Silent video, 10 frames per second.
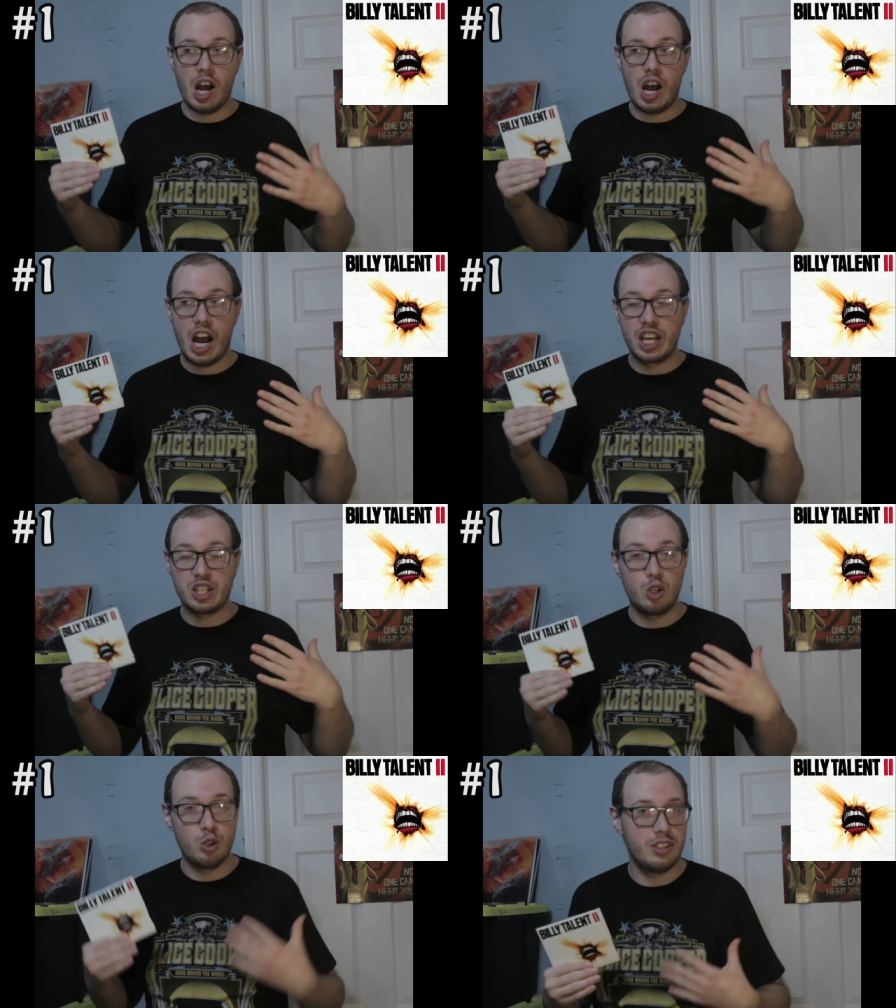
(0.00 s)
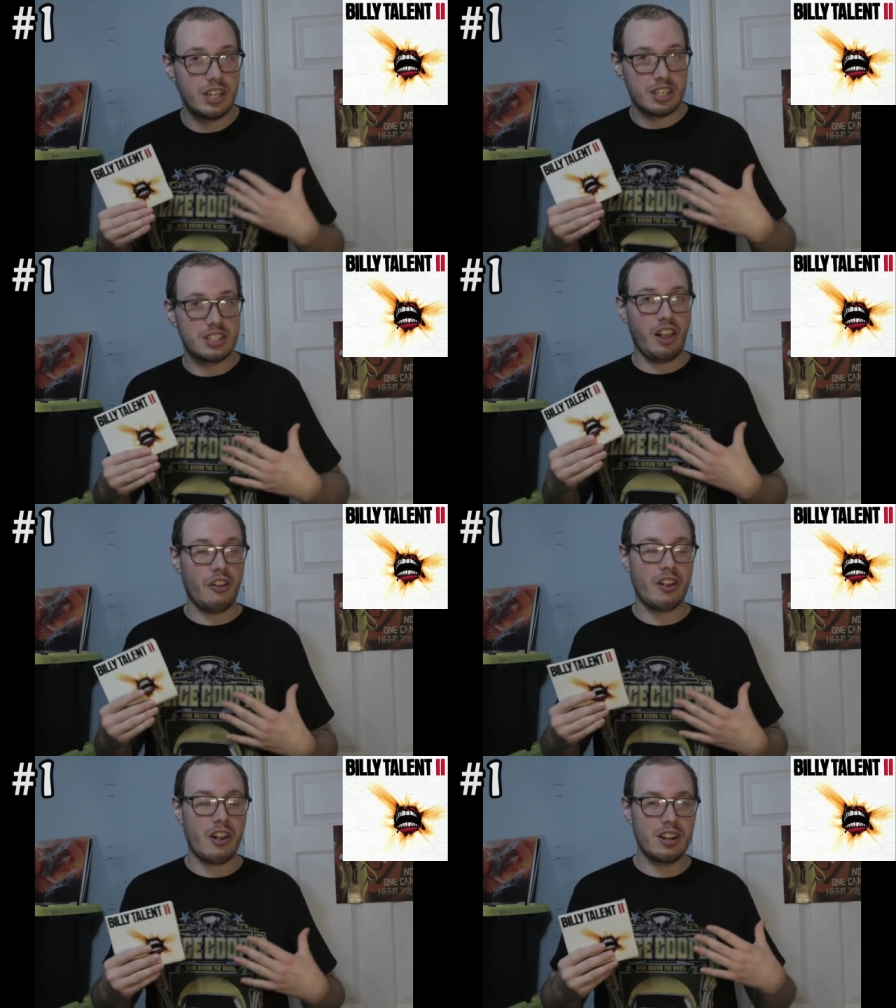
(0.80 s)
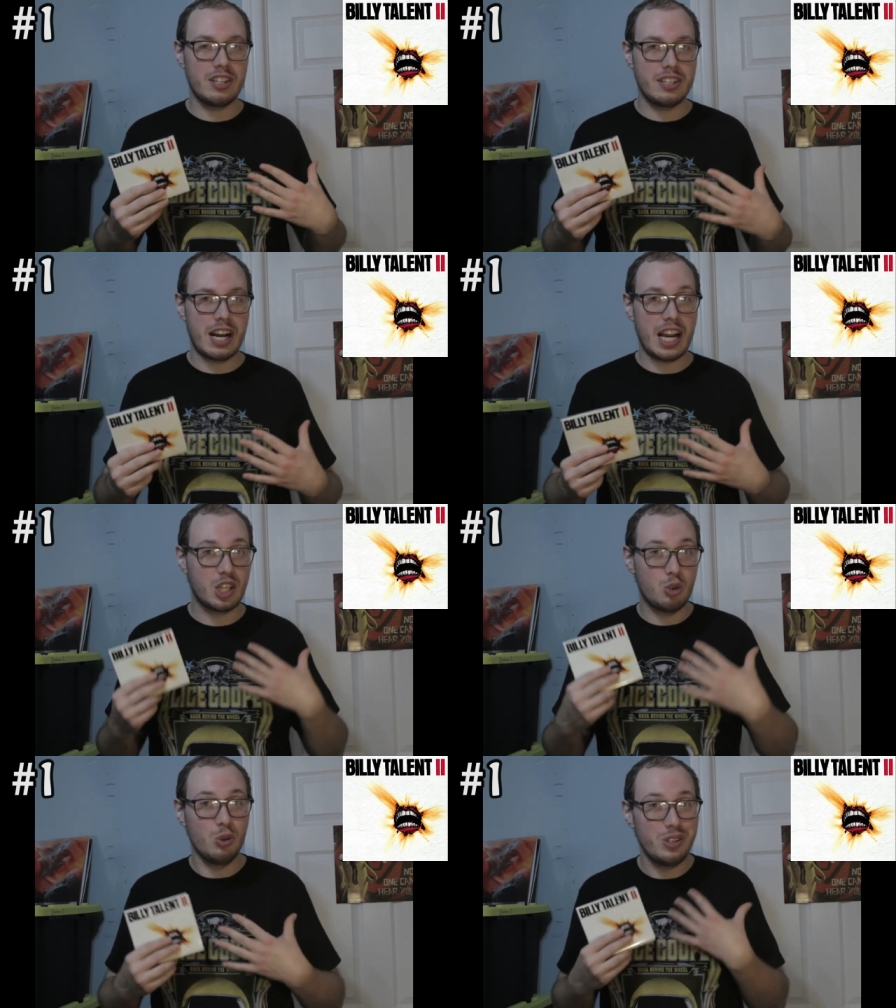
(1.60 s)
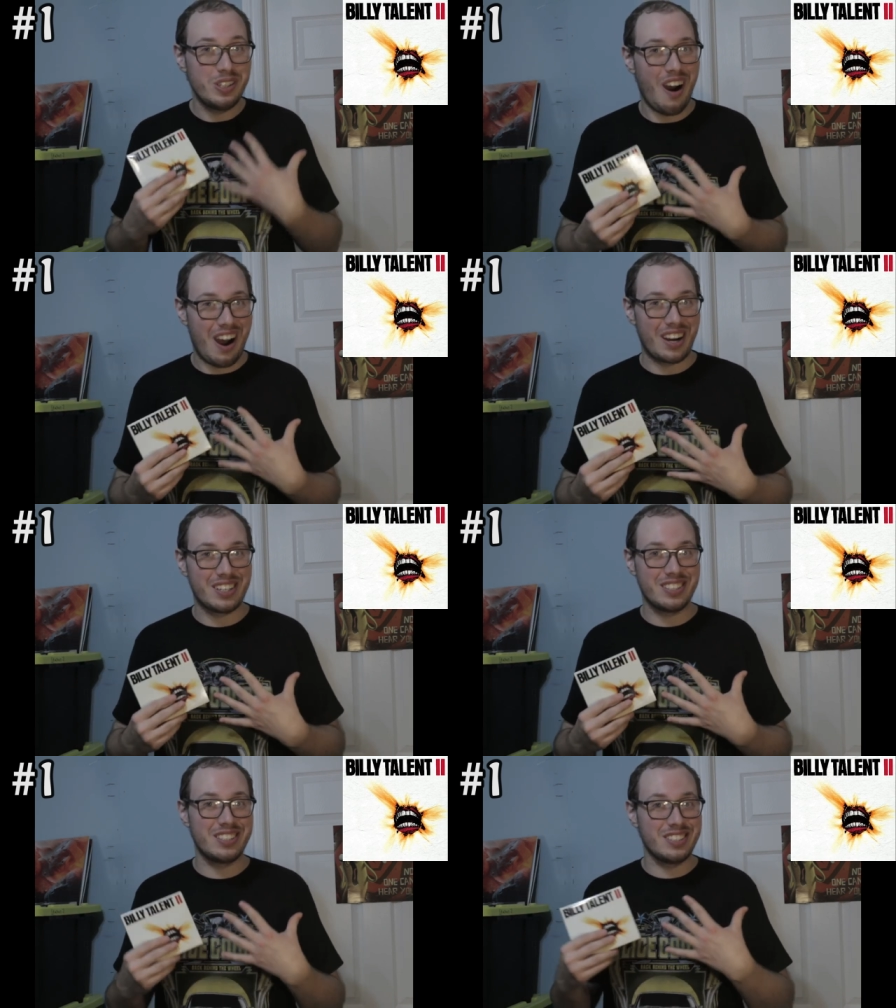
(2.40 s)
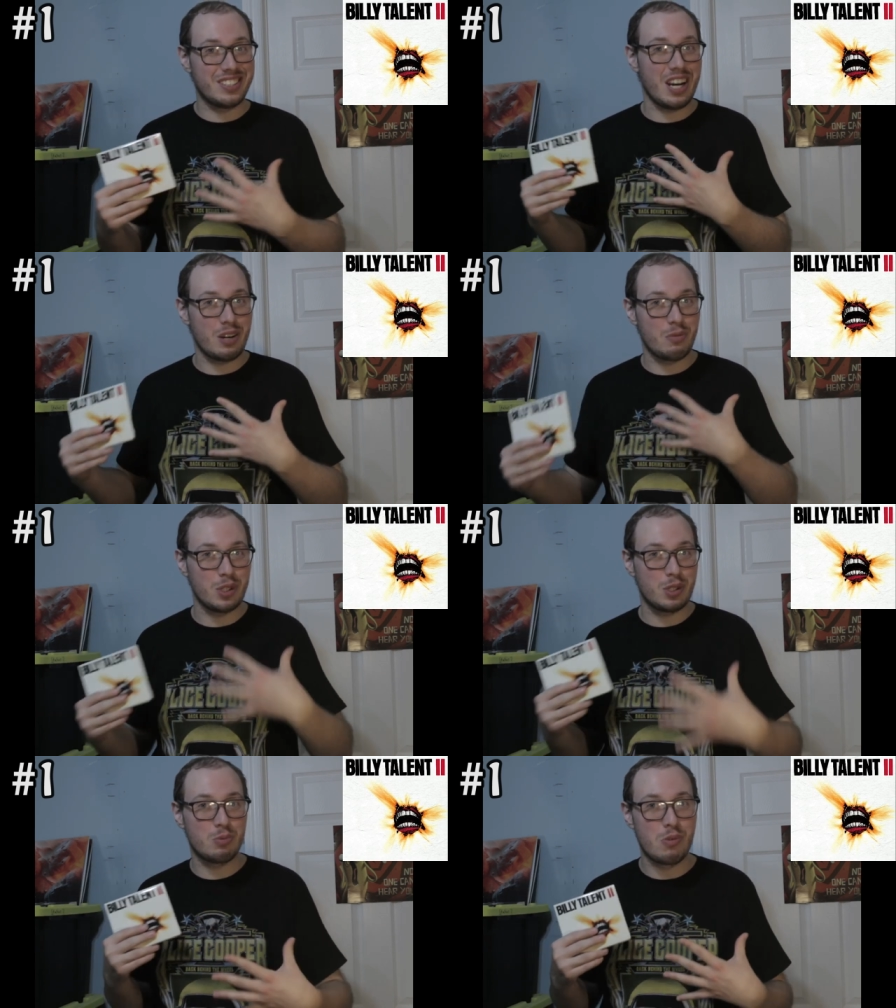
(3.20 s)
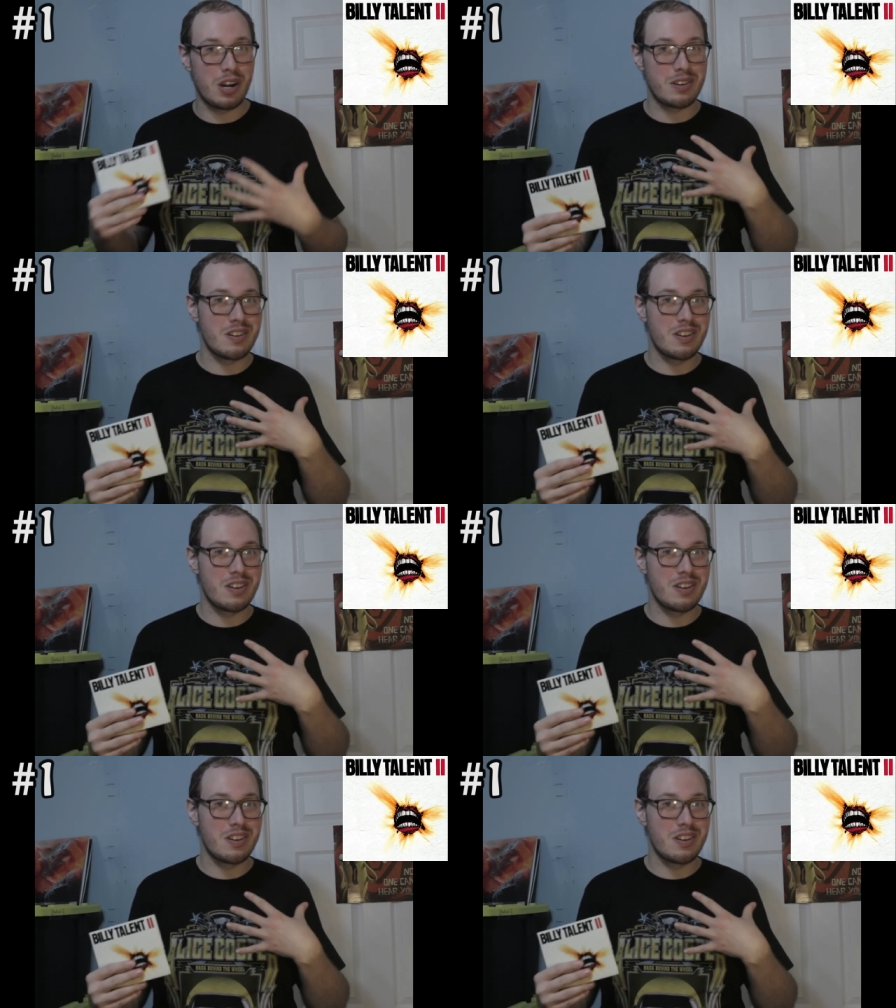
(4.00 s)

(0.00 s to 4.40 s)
I could not decide. I could not decide which one